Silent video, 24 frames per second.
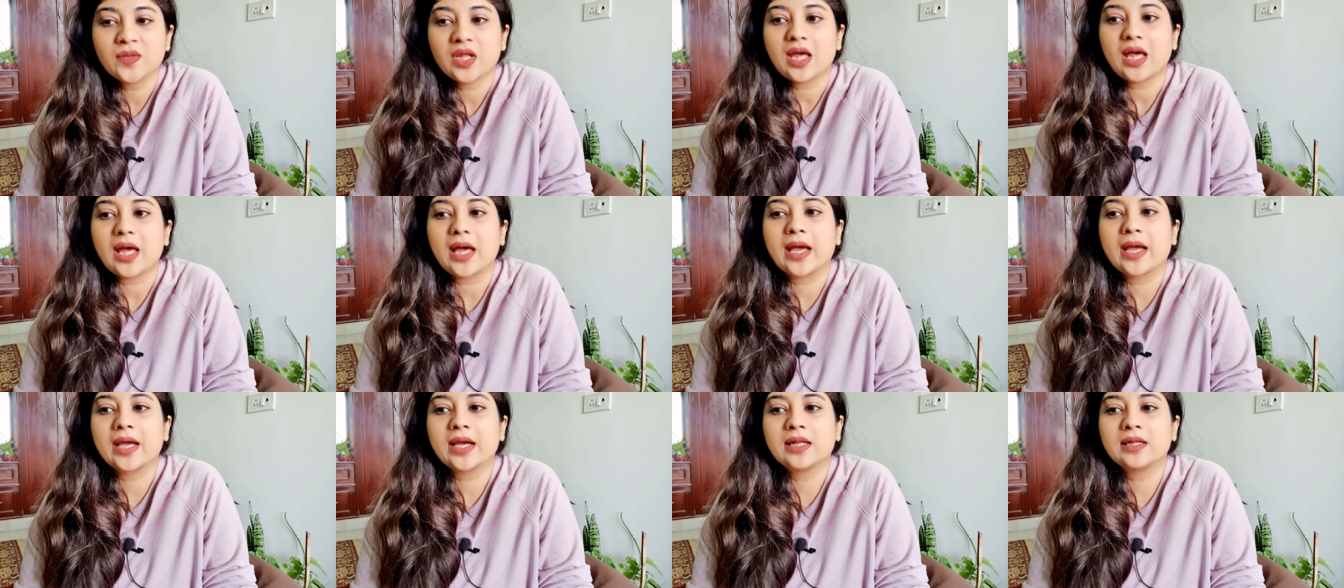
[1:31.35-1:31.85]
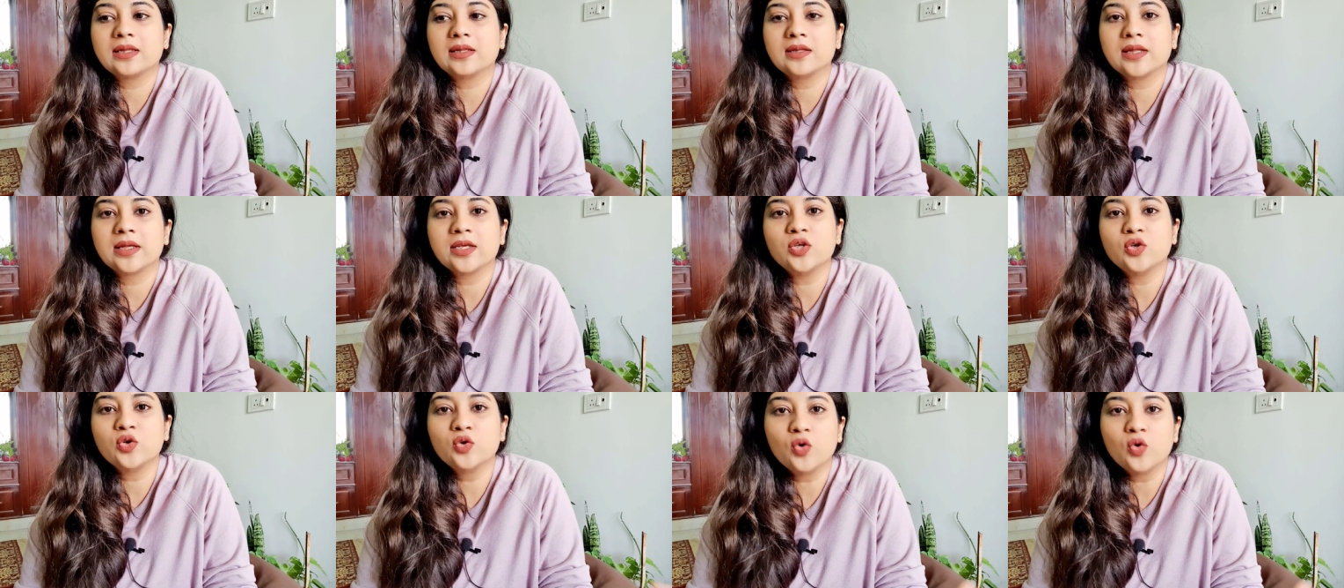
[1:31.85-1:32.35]
and
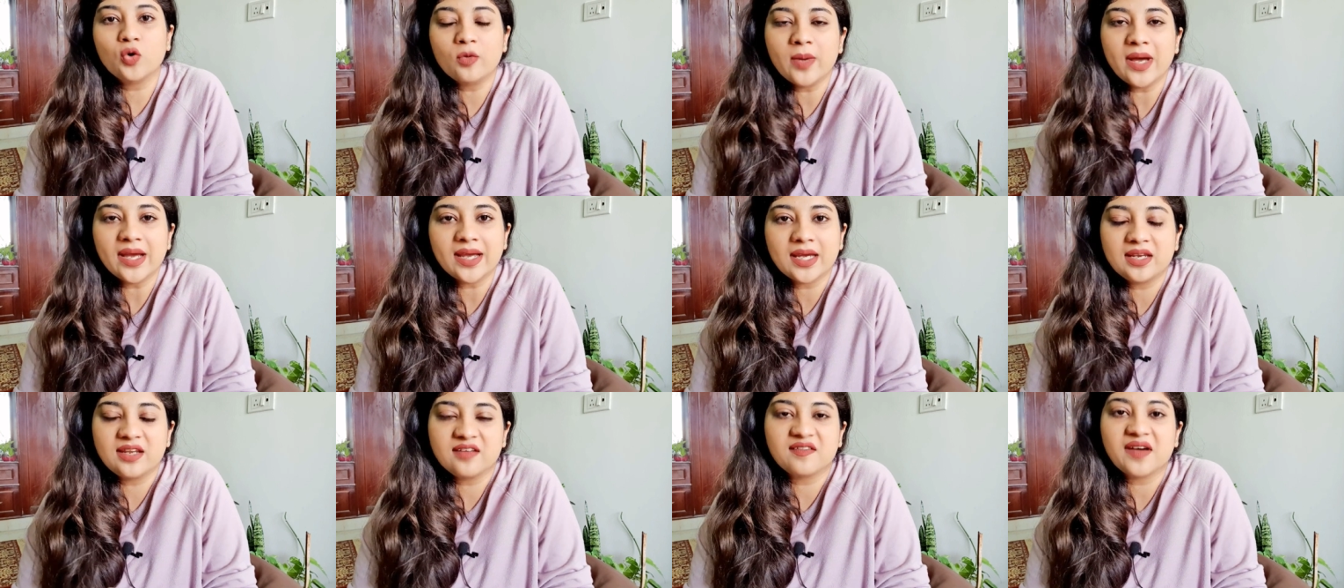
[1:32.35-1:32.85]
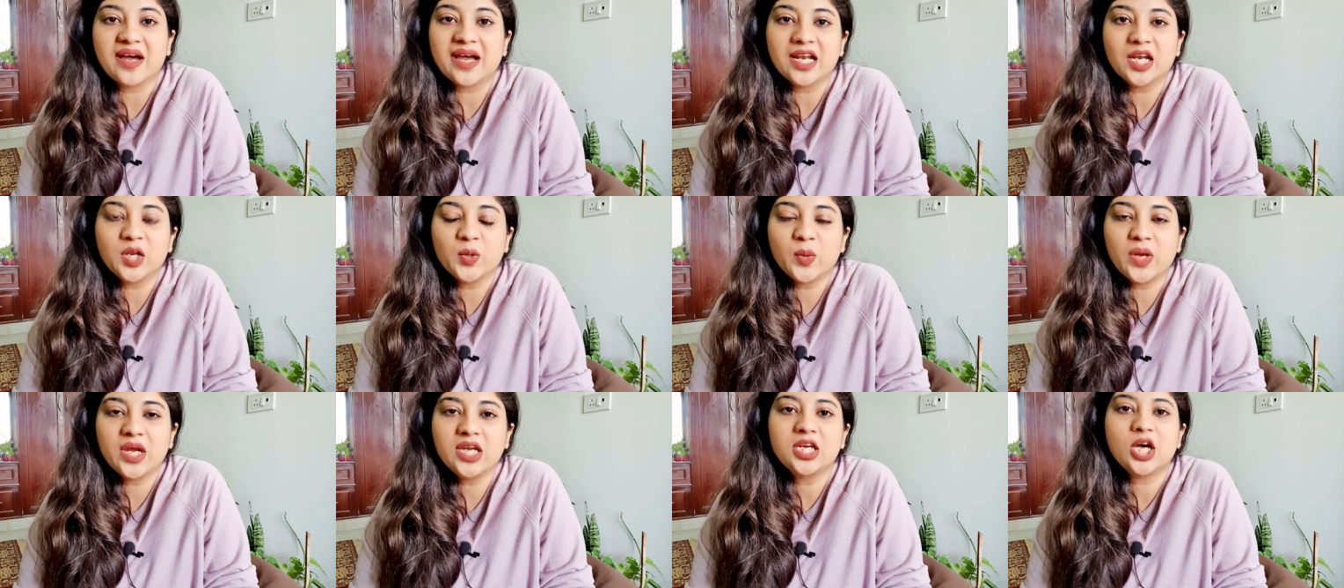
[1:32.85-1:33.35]
then you go back and
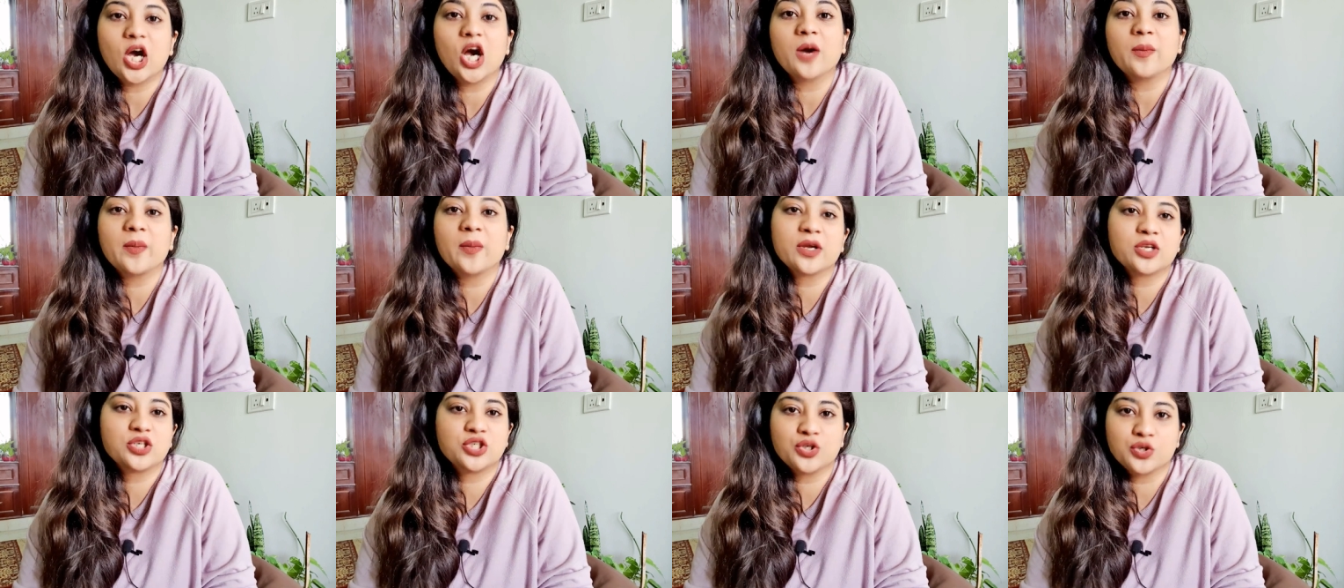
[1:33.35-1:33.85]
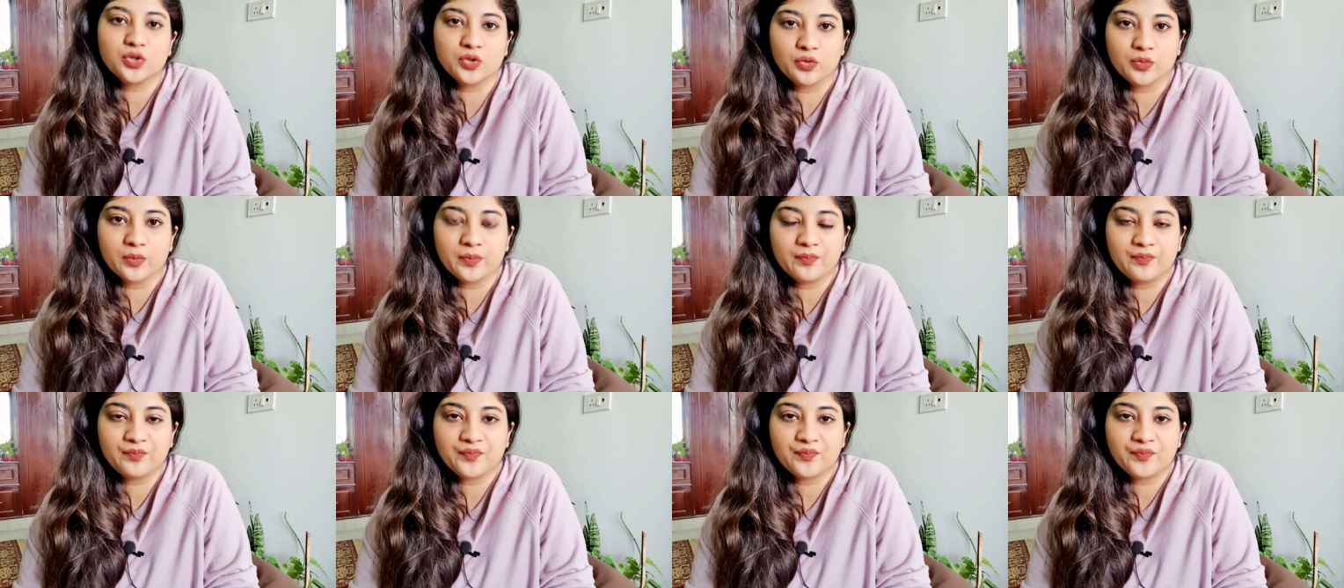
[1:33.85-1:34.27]
evaluate how much you know